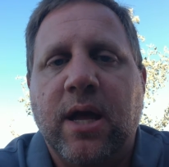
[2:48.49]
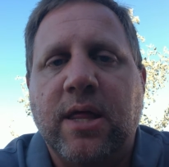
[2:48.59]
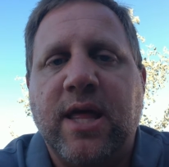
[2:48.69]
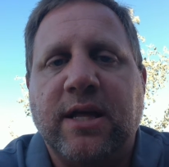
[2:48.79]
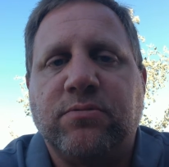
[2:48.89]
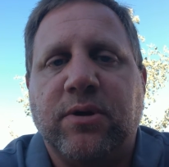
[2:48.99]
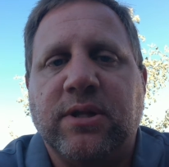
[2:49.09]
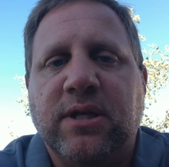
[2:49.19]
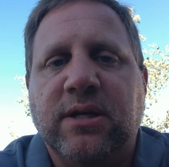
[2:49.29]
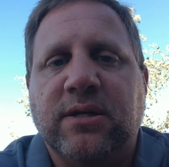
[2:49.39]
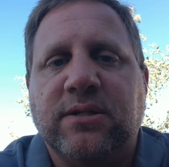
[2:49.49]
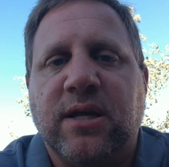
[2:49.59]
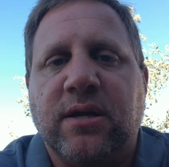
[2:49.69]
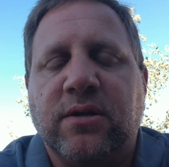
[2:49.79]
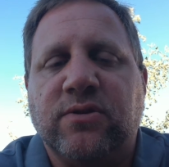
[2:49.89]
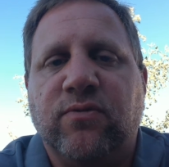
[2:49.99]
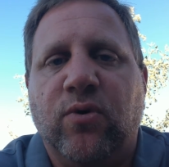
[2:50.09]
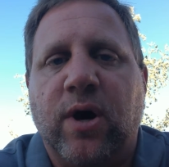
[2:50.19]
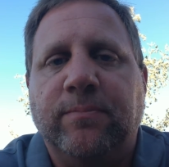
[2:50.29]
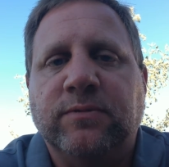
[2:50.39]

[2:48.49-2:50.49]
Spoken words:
and that's what the Senate is for.